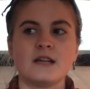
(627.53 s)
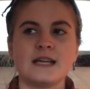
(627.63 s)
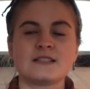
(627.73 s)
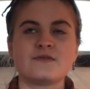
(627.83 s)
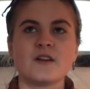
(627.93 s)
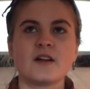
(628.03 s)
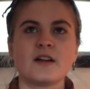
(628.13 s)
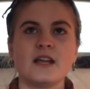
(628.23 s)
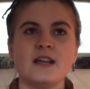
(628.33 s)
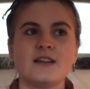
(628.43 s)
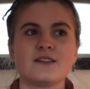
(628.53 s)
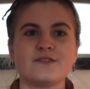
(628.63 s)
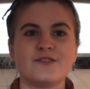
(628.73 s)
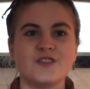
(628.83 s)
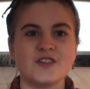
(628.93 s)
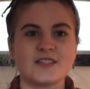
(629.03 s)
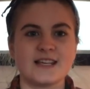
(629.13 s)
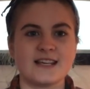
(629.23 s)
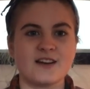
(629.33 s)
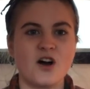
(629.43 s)
it's very
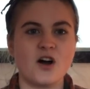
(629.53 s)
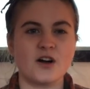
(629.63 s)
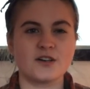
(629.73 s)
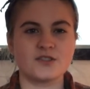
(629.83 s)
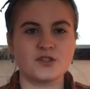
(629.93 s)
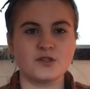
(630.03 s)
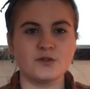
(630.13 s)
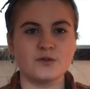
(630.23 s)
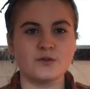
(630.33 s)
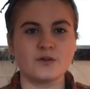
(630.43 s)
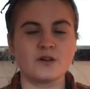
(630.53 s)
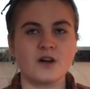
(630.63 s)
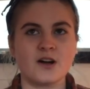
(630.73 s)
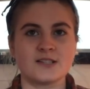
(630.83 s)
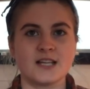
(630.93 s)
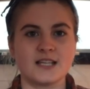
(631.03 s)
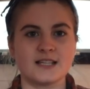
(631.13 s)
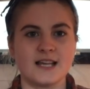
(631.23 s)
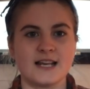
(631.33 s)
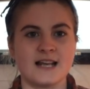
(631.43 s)
confusing and hard to
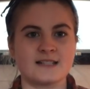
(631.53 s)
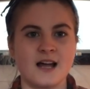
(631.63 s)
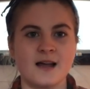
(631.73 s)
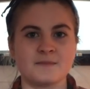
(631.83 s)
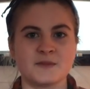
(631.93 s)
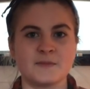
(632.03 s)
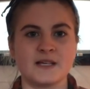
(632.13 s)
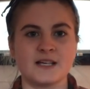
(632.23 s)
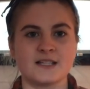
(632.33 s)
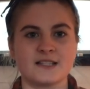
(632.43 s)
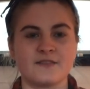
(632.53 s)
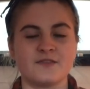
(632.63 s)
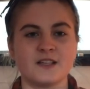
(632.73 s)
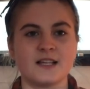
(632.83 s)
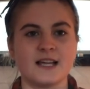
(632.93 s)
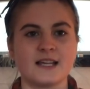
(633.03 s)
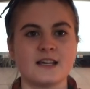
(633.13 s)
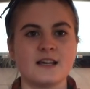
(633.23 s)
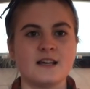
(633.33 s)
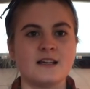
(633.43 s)
articulate at times because I feel like
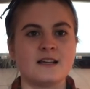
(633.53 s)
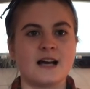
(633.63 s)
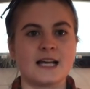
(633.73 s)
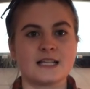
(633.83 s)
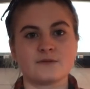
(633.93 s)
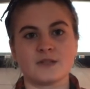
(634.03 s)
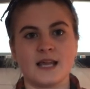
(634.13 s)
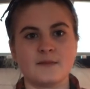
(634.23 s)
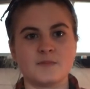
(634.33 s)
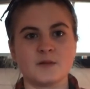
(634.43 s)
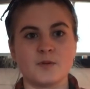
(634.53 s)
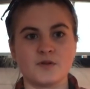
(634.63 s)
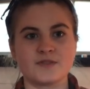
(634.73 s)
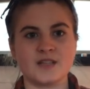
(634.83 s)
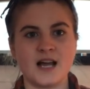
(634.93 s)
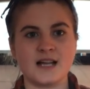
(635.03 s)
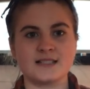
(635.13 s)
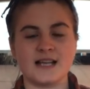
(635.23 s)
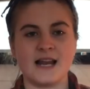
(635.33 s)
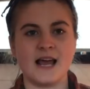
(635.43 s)
I can relate to both sides
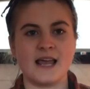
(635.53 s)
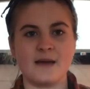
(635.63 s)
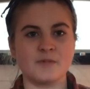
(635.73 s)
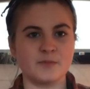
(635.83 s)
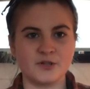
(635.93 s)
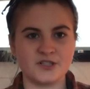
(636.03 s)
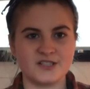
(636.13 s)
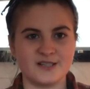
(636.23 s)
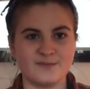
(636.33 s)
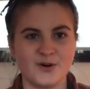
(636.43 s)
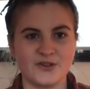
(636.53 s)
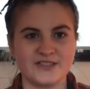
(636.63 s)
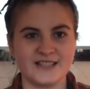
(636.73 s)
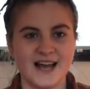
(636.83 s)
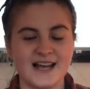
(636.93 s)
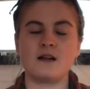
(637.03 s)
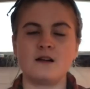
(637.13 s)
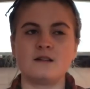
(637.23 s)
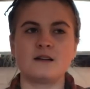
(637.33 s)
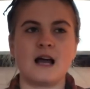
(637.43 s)
and I am immersed in both sides.
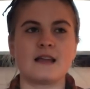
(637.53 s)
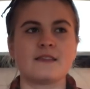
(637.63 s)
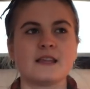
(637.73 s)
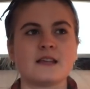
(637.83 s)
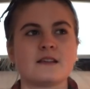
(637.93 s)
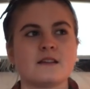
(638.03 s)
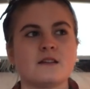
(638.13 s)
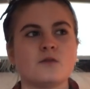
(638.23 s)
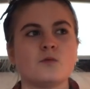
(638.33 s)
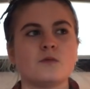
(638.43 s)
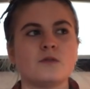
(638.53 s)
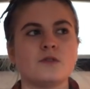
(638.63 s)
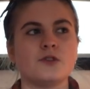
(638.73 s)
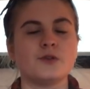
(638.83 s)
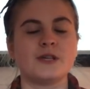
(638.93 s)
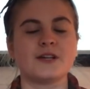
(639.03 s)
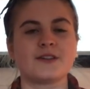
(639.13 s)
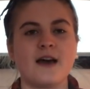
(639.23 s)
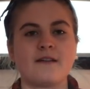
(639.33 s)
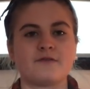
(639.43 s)
I think you hear
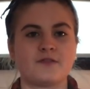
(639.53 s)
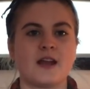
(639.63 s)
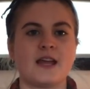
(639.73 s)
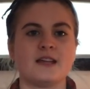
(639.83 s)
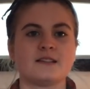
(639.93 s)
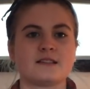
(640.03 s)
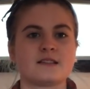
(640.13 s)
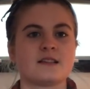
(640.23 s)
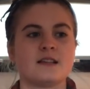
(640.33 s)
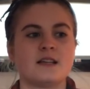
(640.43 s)
that phrase